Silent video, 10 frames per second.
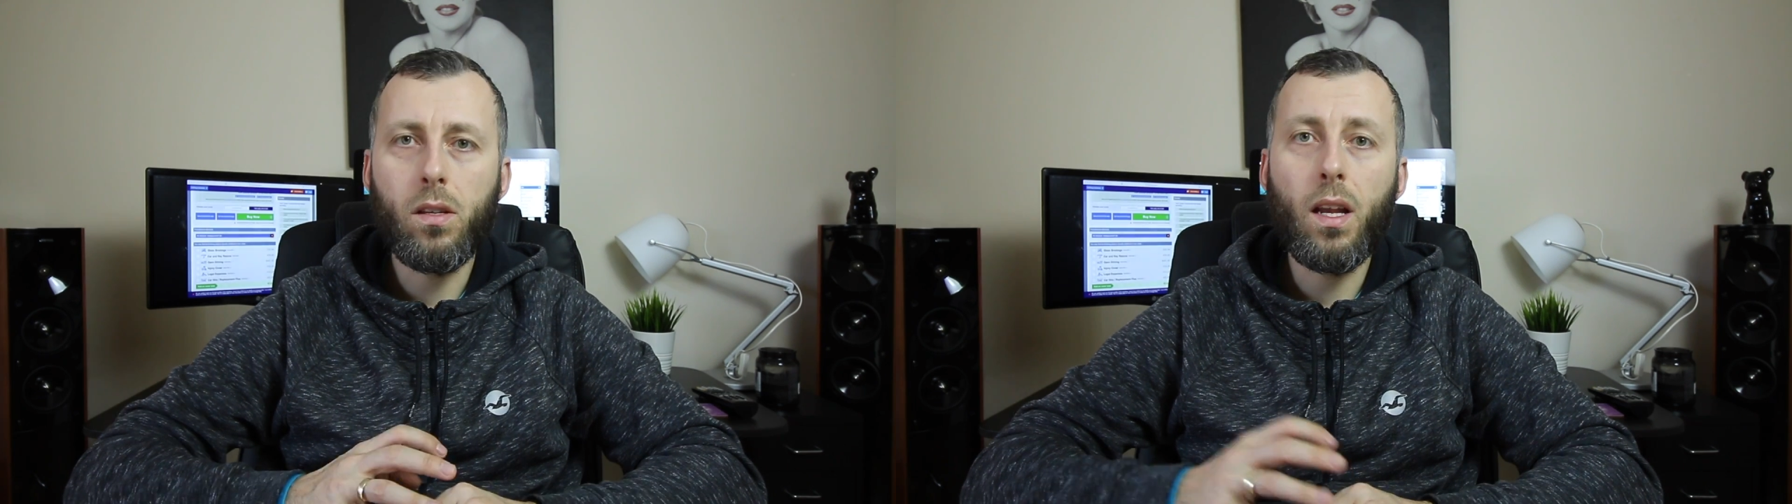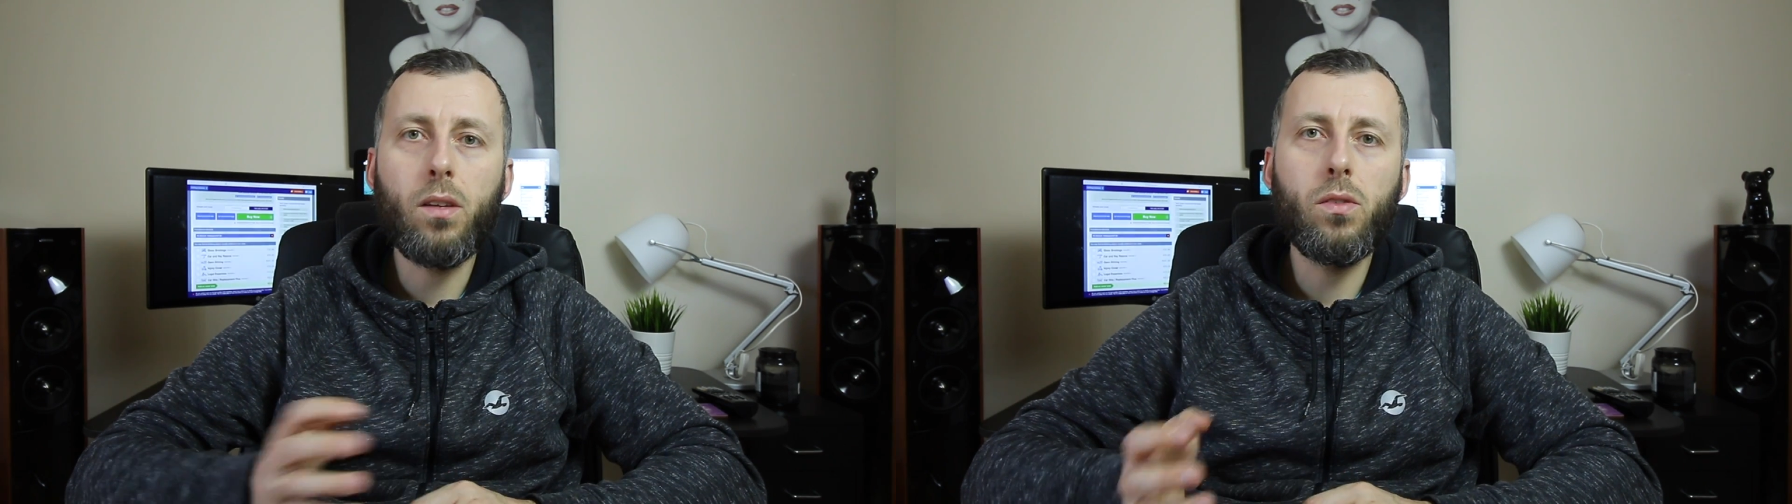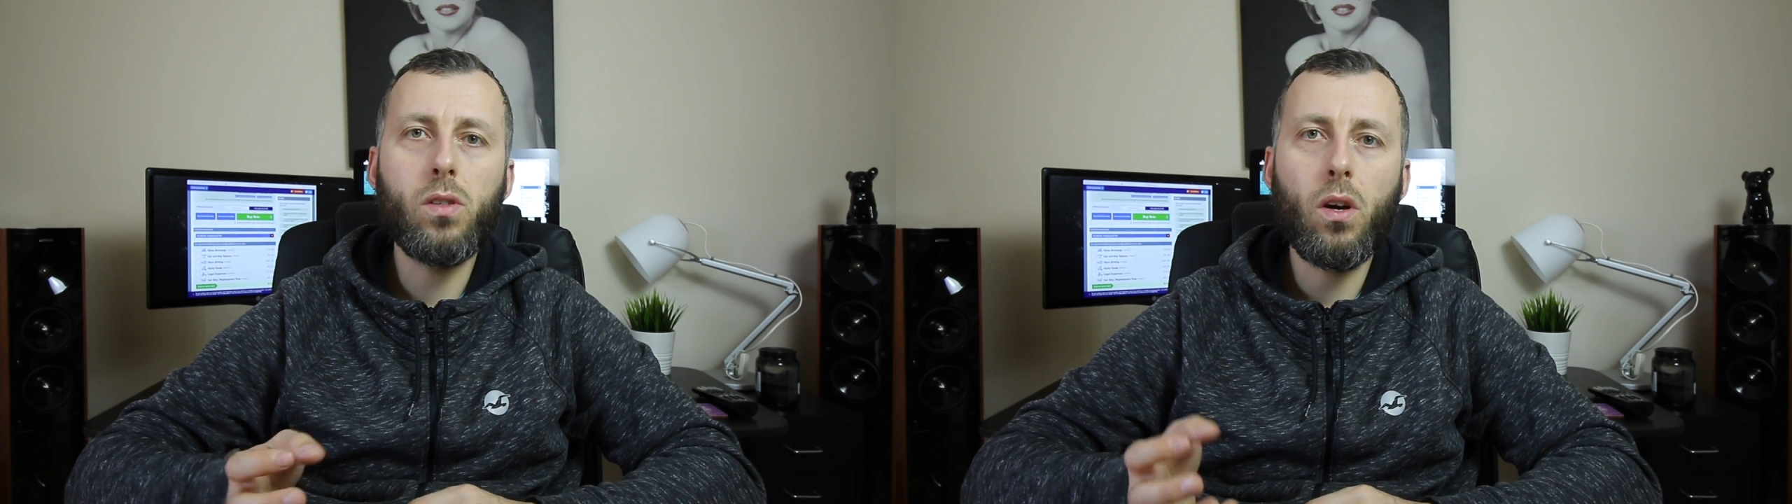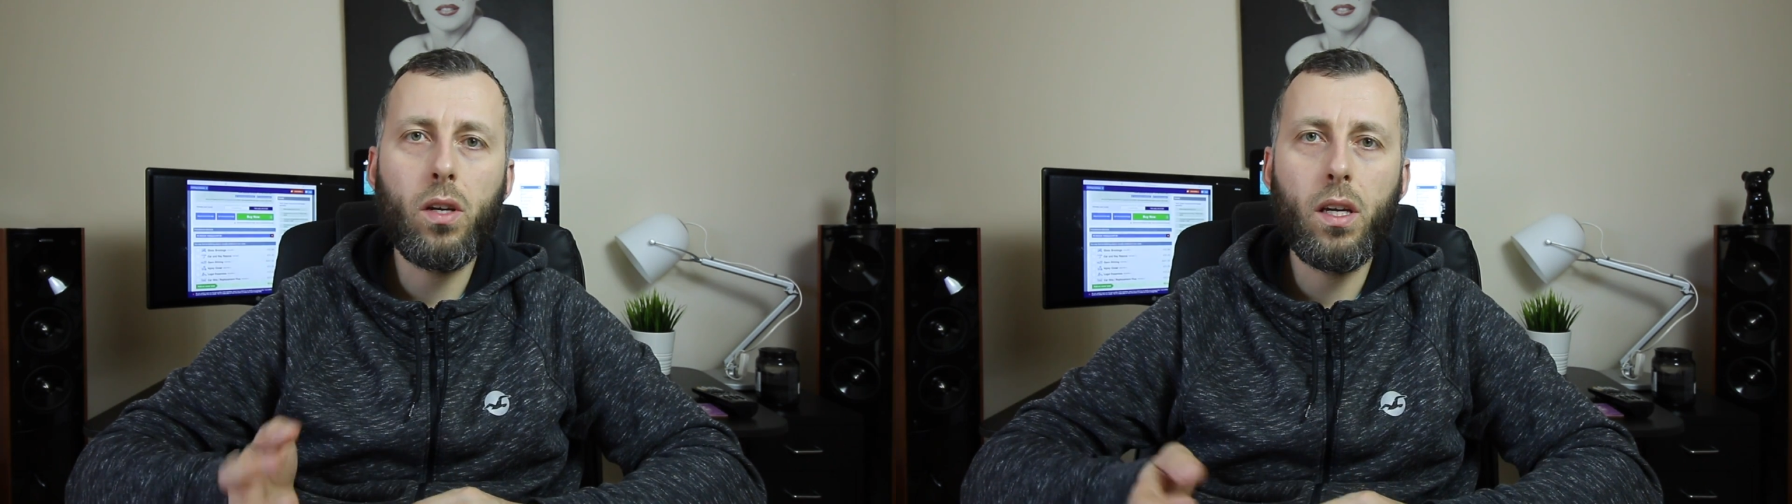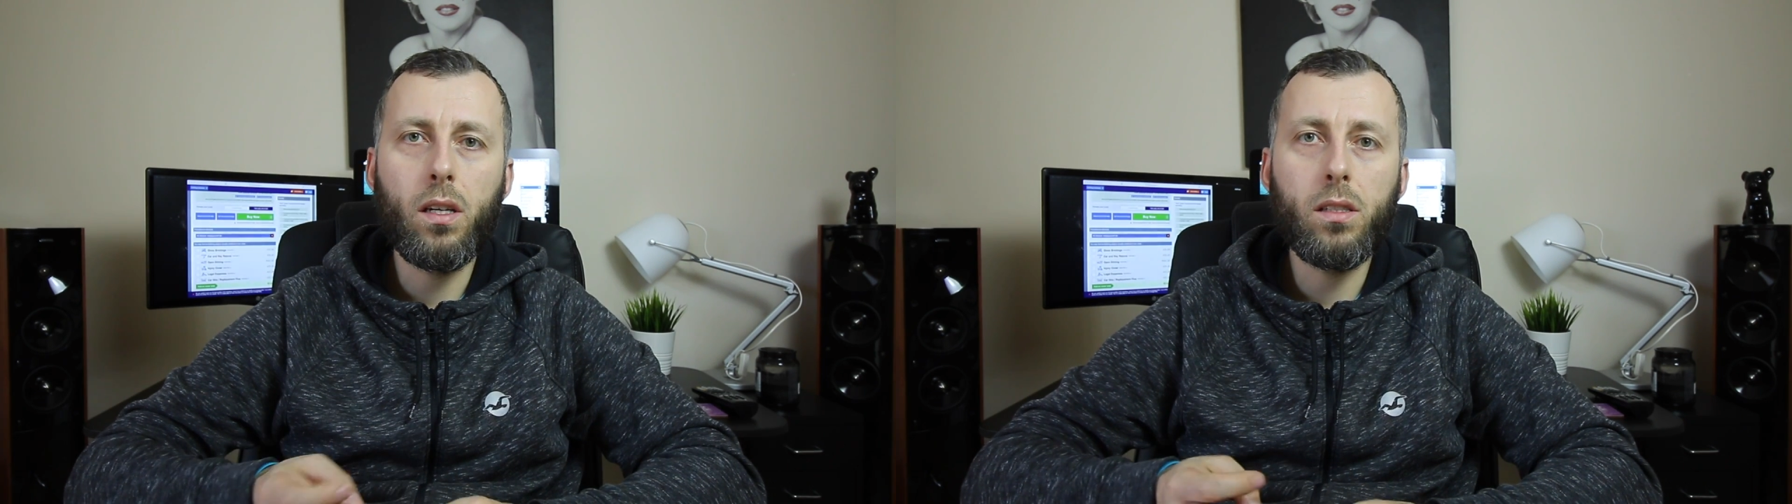So like you saw
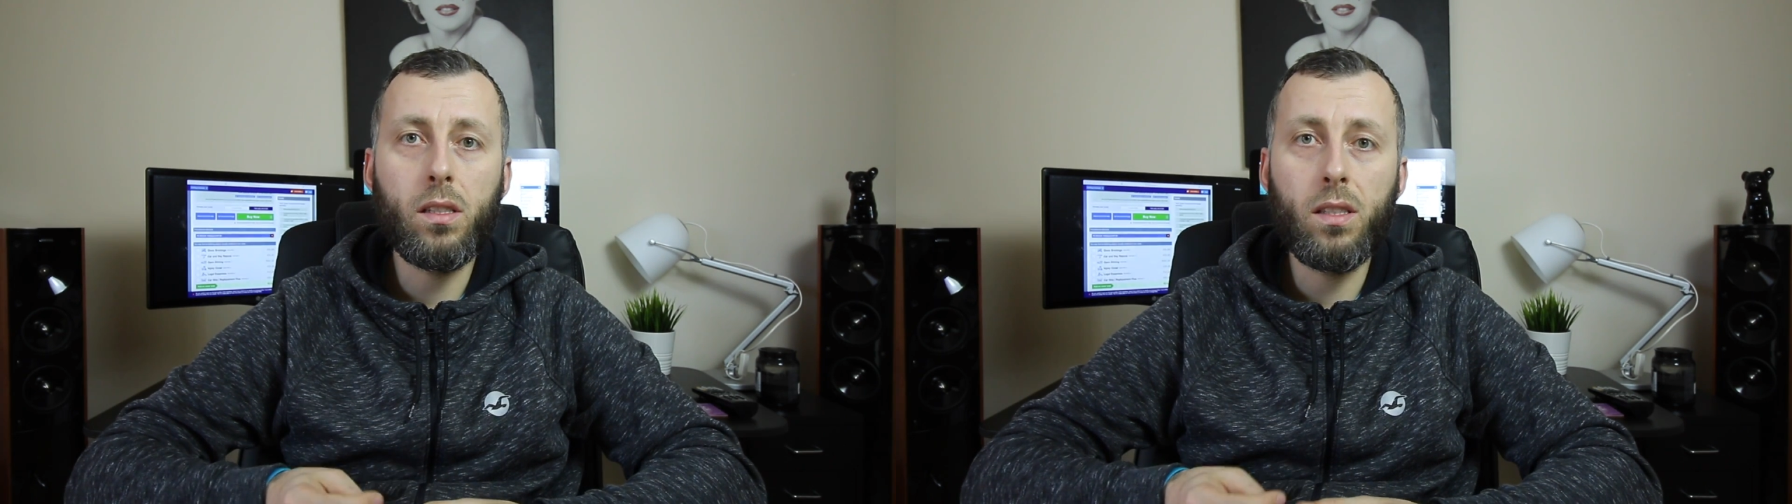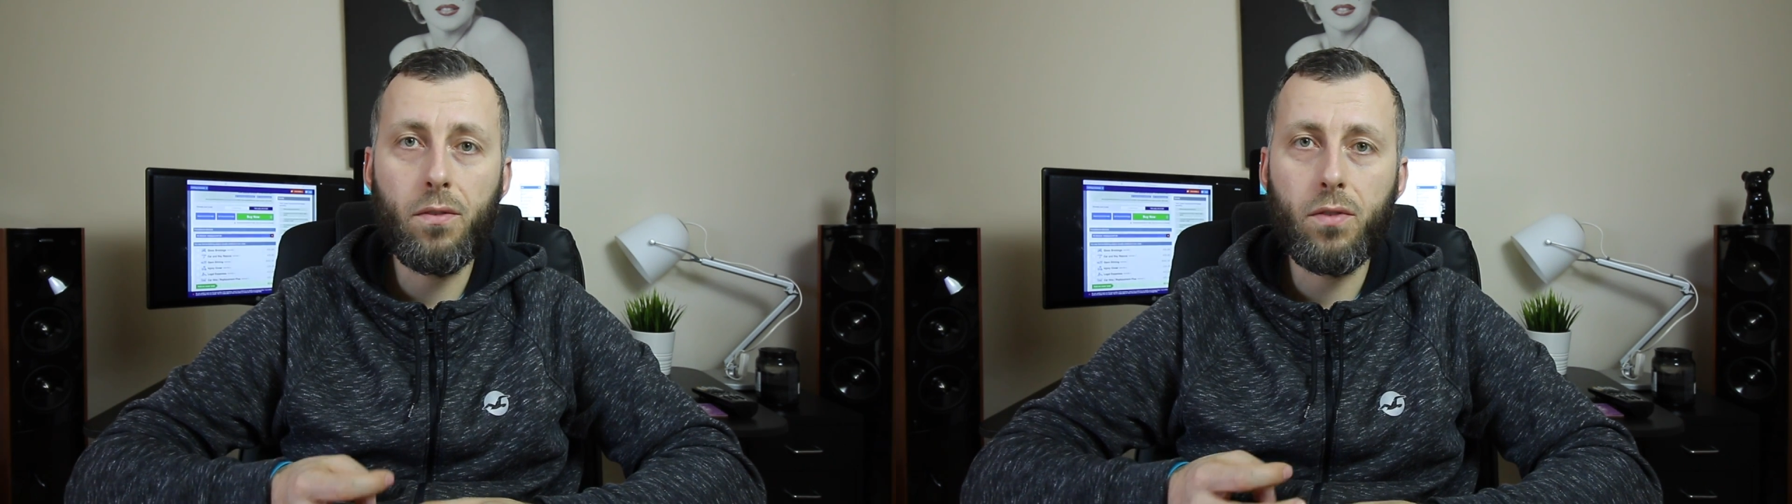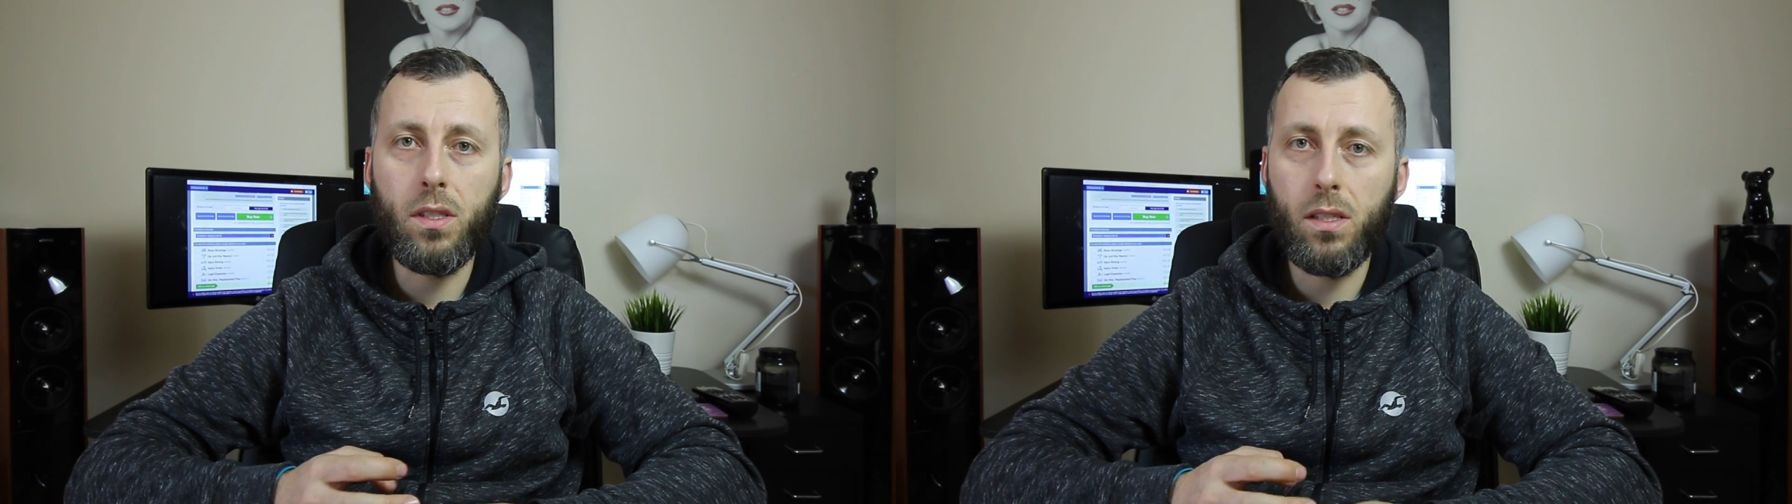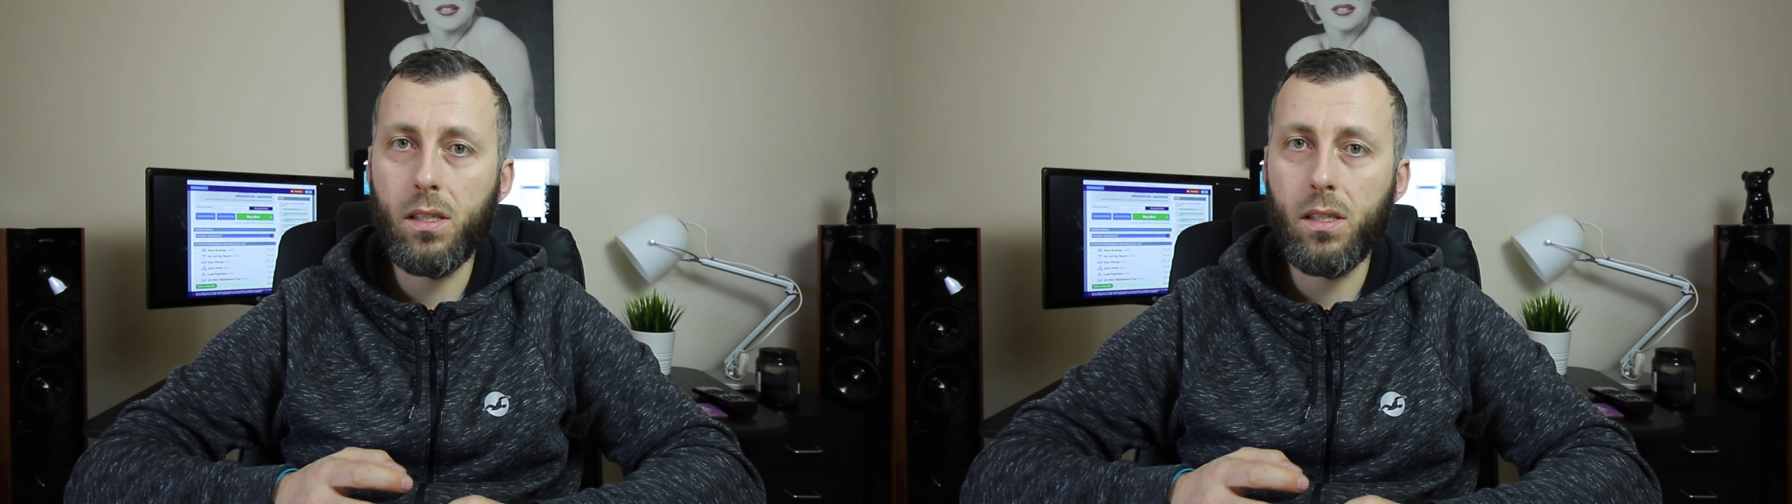here, the difference